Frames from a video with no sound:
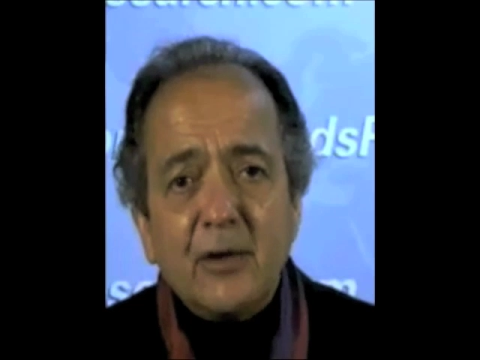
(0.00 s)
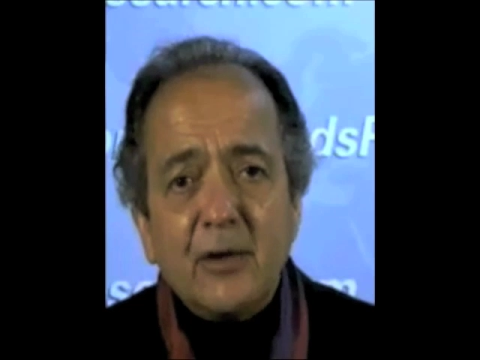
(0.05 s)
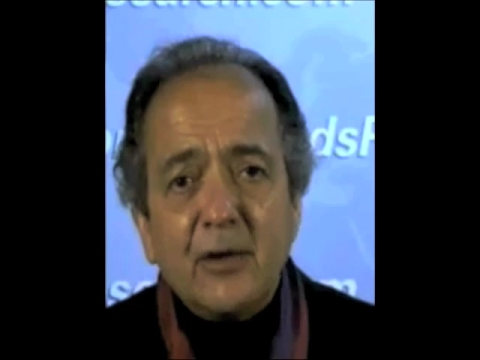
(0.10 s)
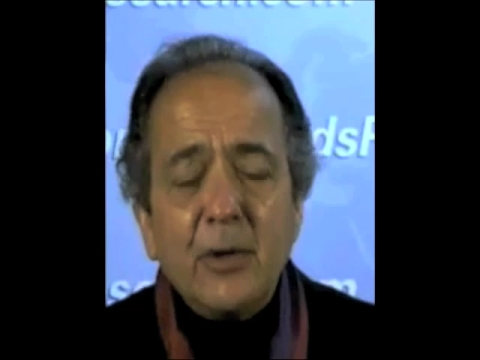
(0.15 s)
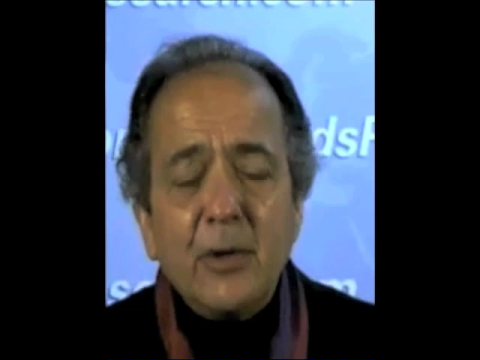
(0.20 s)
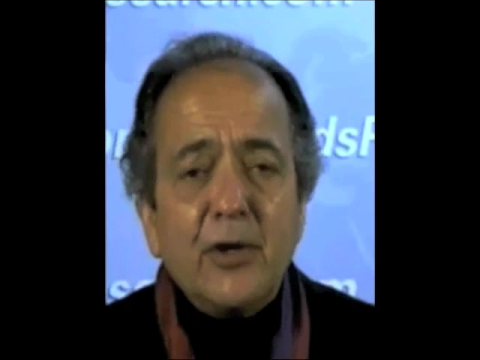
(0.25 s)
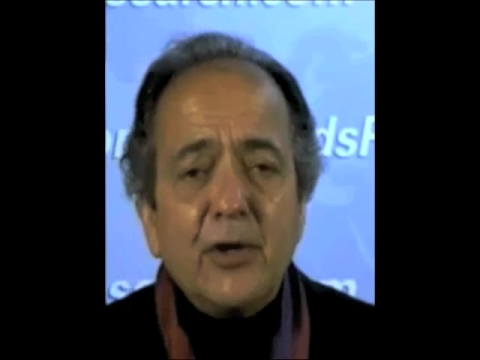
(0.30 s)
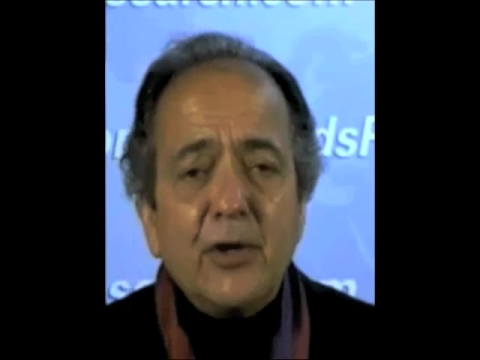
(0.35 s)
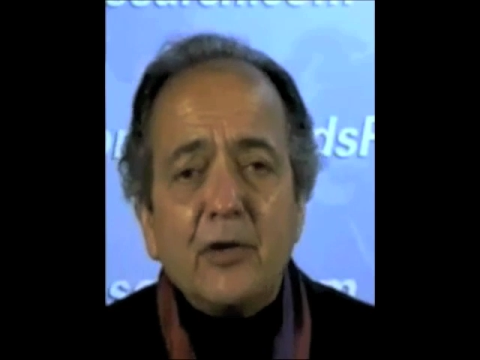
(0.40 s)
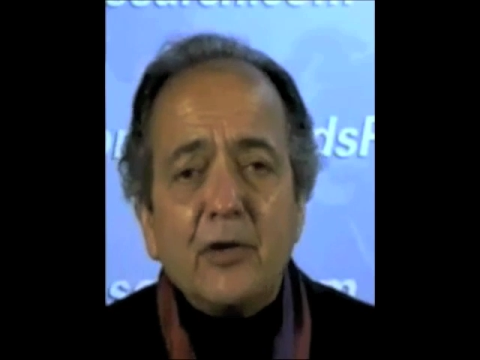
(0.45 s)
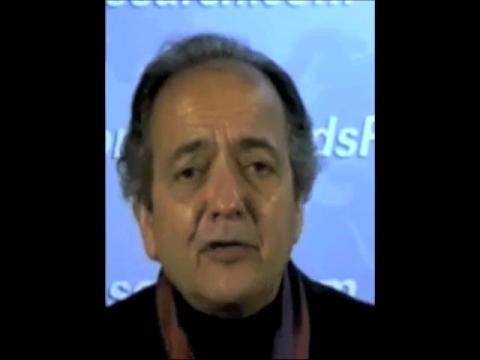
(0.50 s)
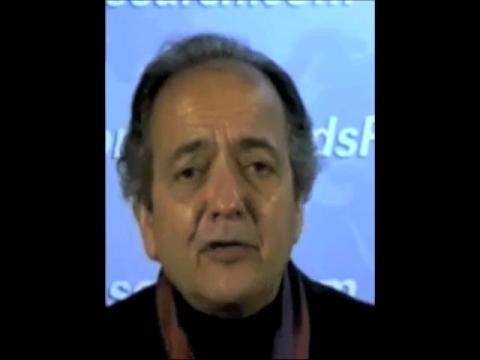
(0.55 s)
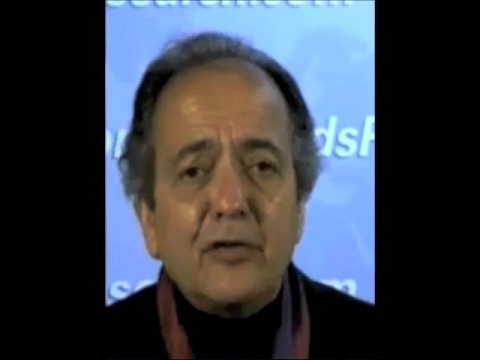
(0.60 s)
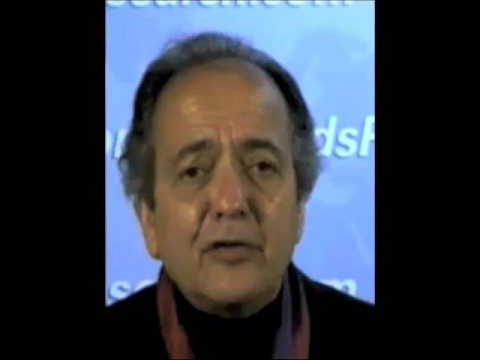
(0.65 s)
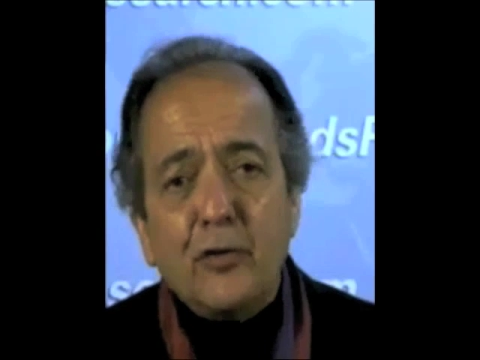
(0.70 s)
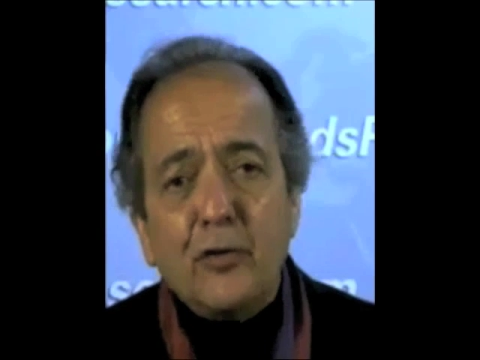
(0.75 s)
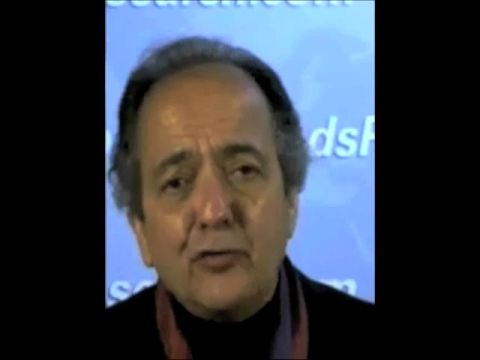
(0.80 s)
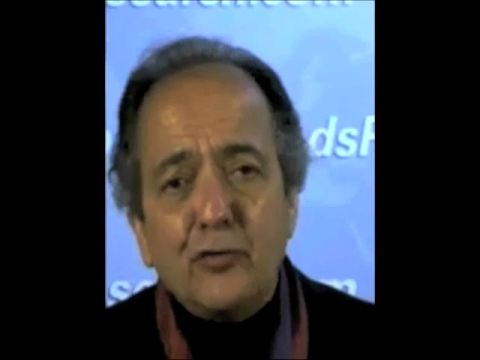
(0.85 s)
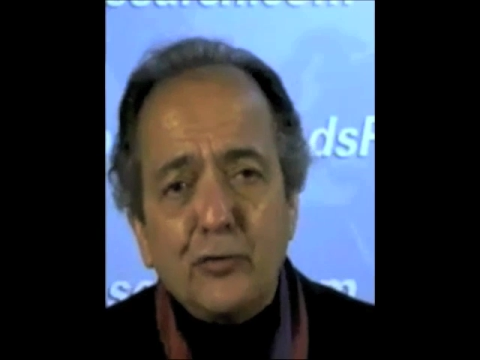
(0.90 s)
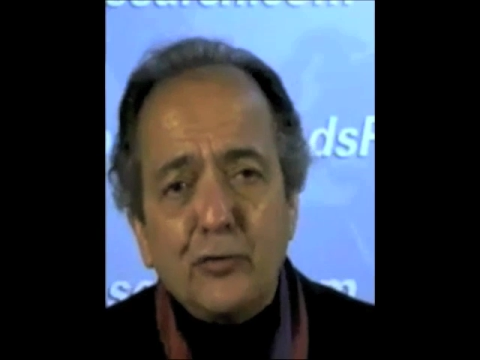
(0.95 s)
We look at
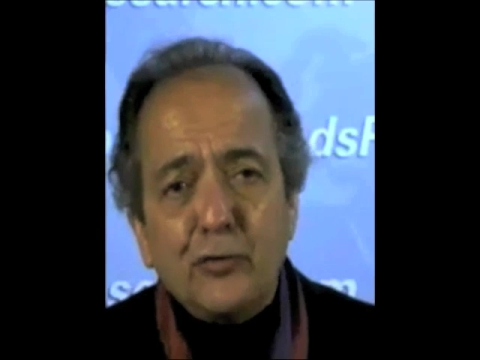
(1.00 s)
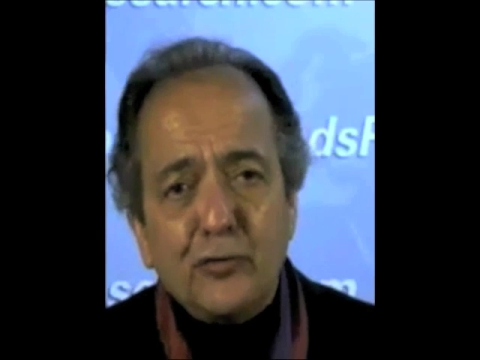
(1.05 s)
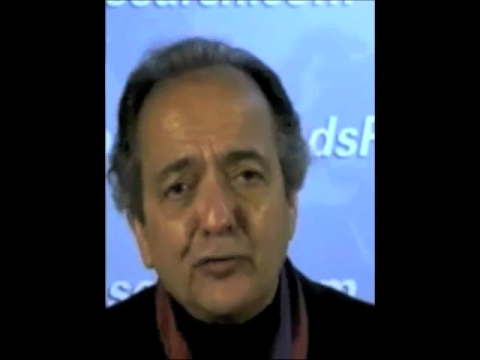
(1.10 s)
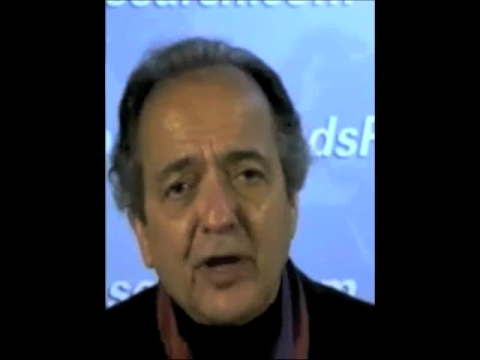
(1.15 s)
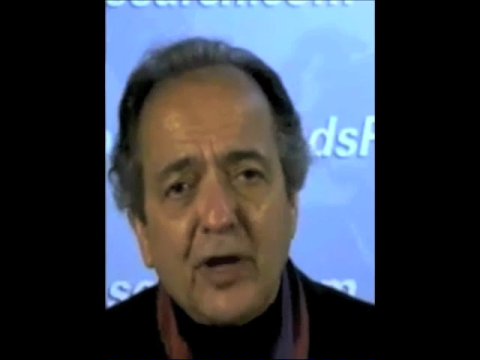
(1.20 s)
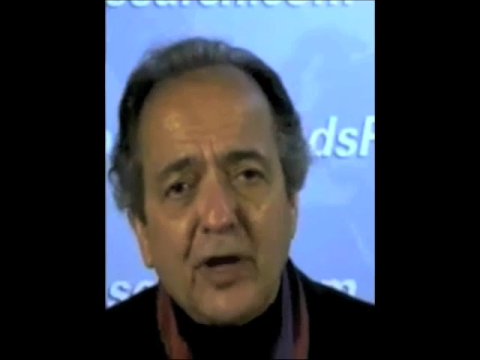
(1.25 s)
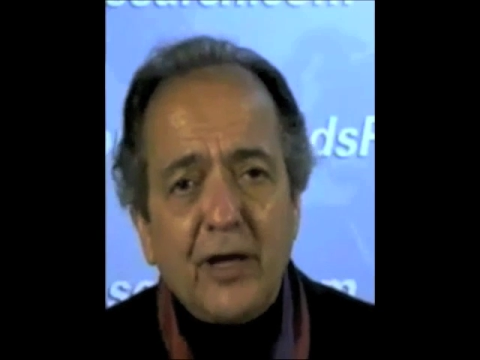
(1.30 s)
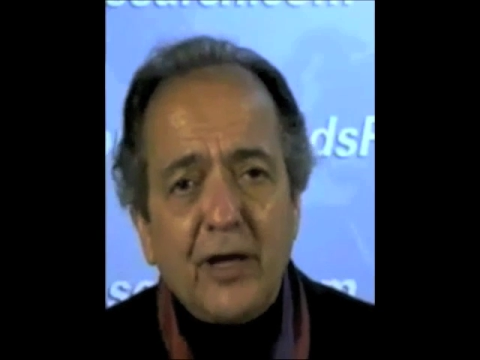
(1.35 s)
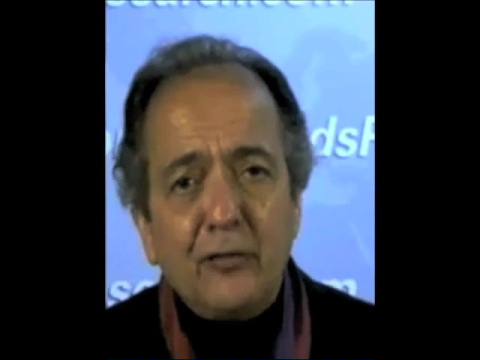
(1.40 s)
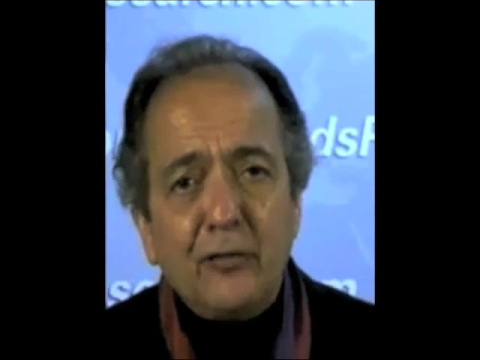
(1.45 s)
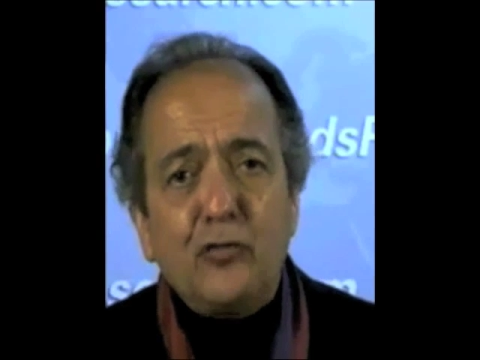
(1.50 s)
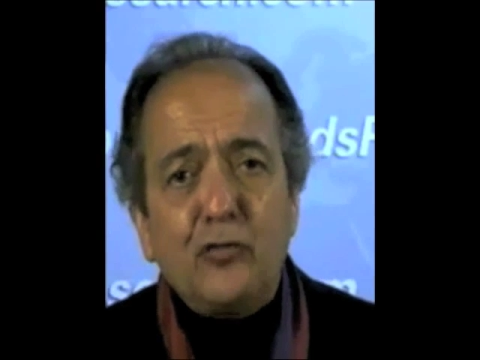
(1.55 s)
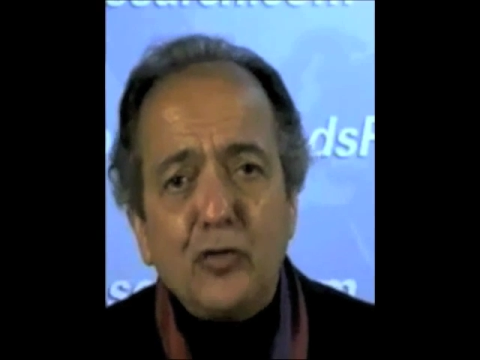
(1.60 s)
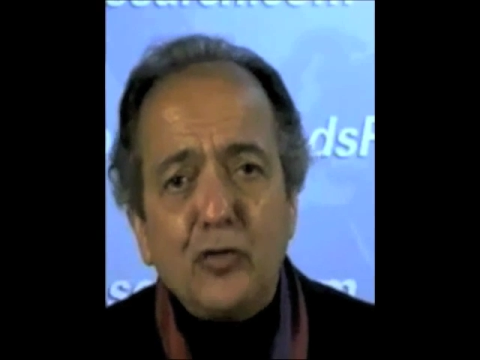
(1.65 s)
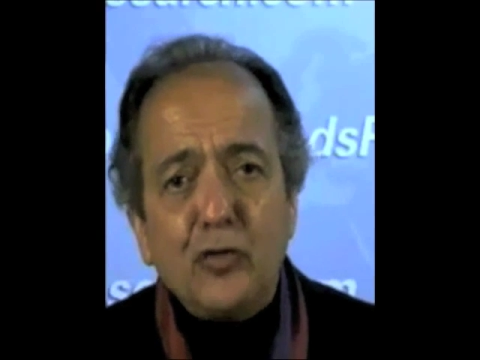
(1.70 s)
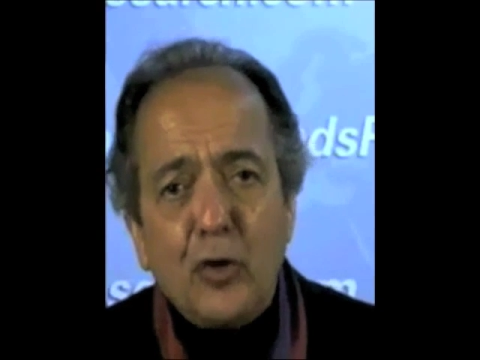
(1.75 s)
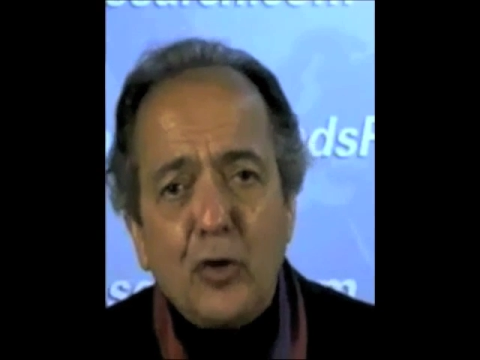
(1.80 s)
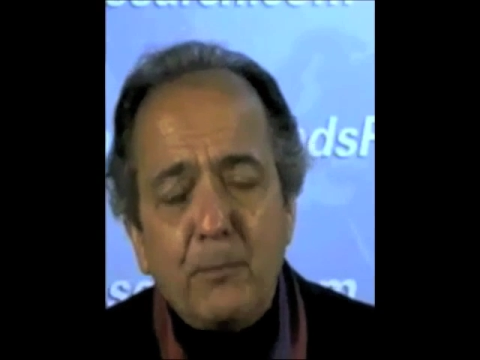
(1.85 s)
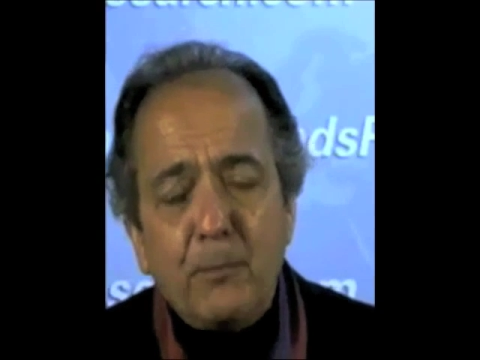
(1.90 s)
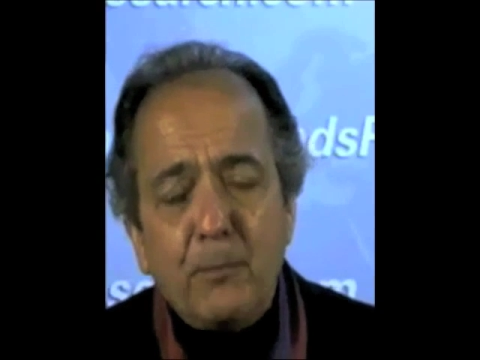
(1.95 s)
social change,
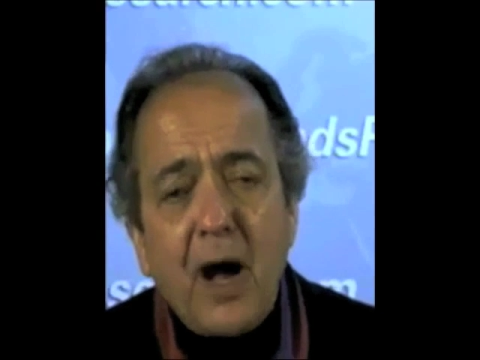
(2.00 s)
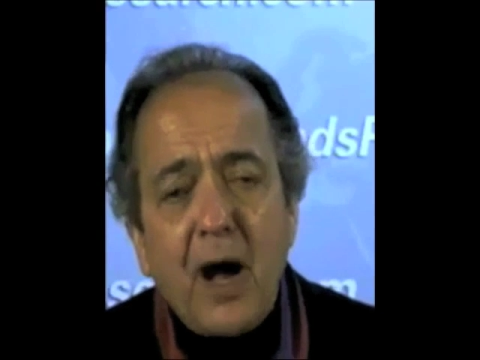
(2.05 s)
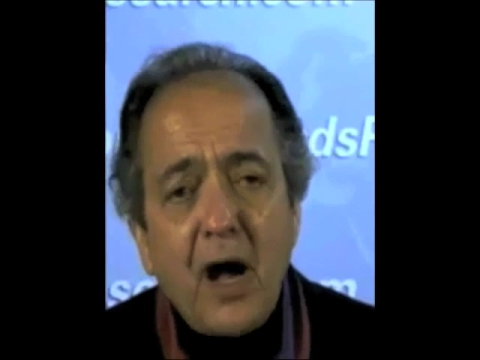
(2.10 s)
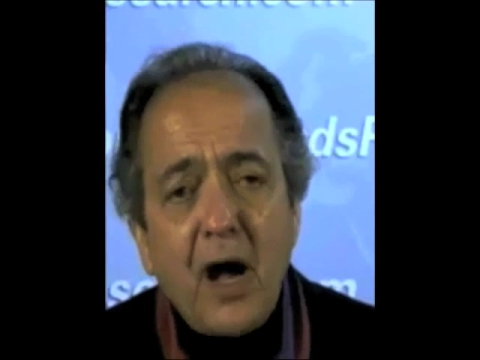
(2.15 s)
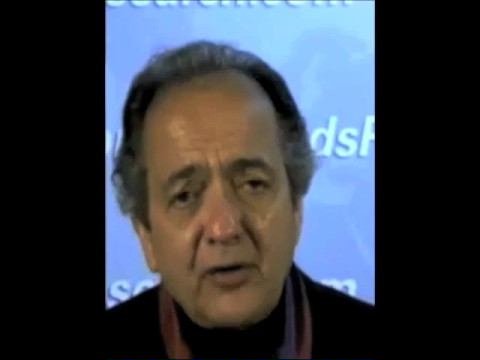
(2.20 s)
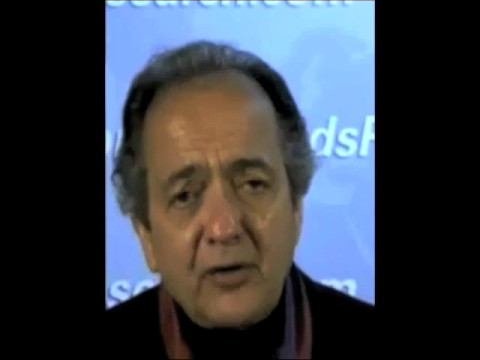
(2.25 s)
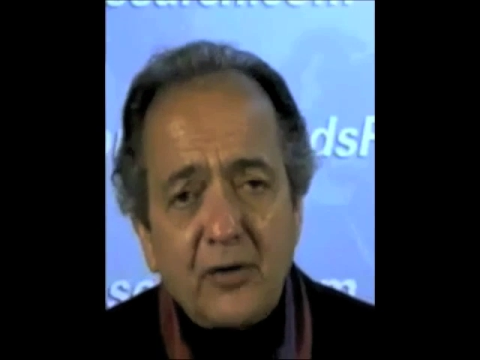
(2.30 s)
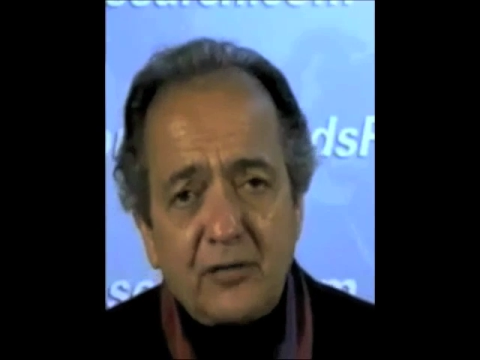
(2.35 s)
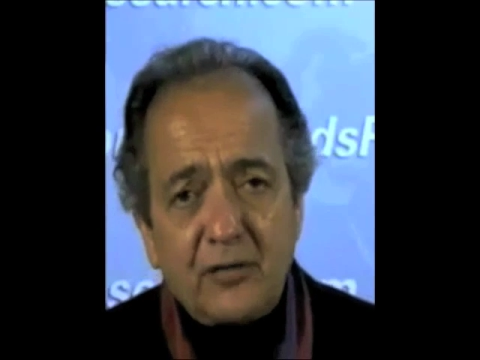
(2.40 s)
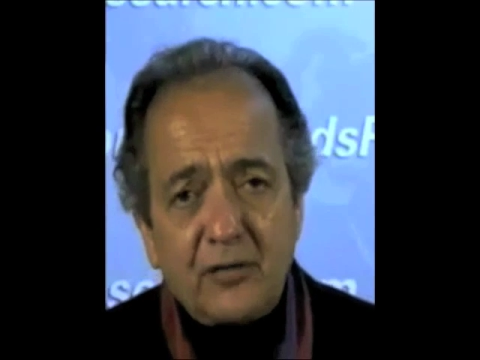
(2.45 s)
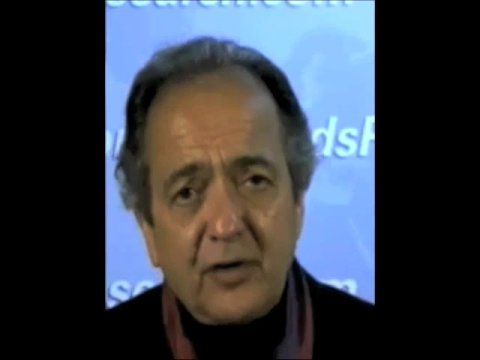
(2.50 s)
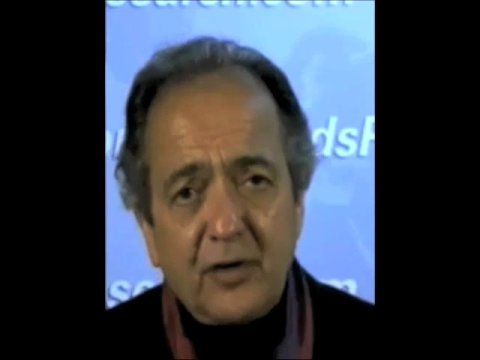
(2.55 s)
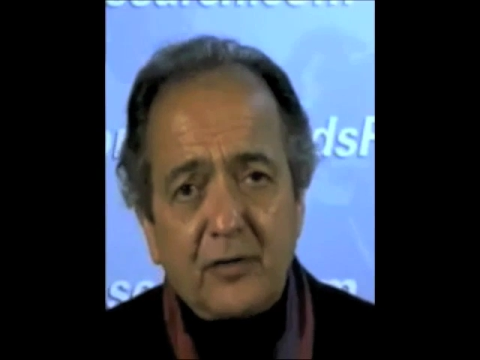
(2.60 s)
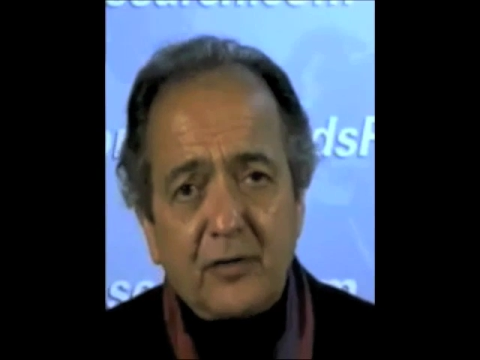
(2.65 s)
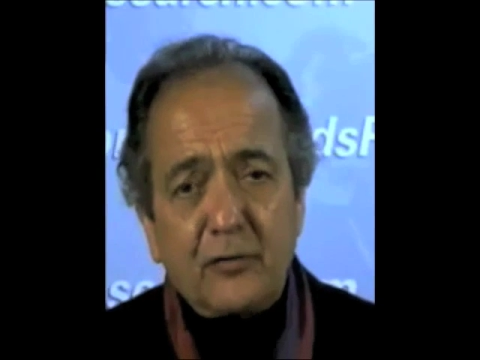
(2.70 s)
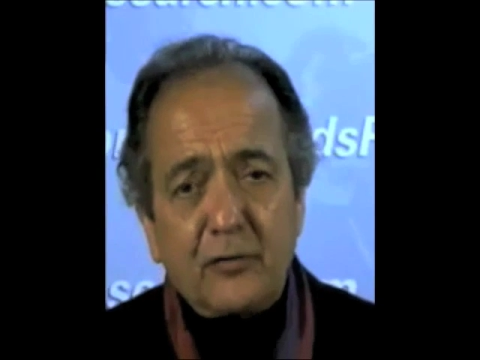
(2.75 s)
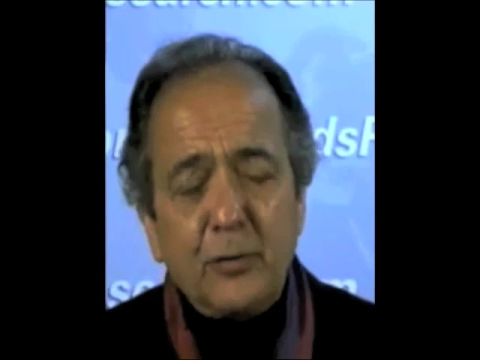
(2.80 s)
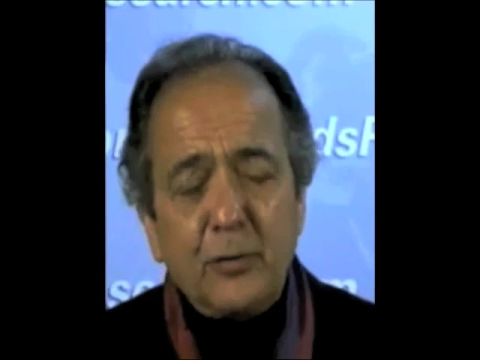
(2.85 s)
geopolitics.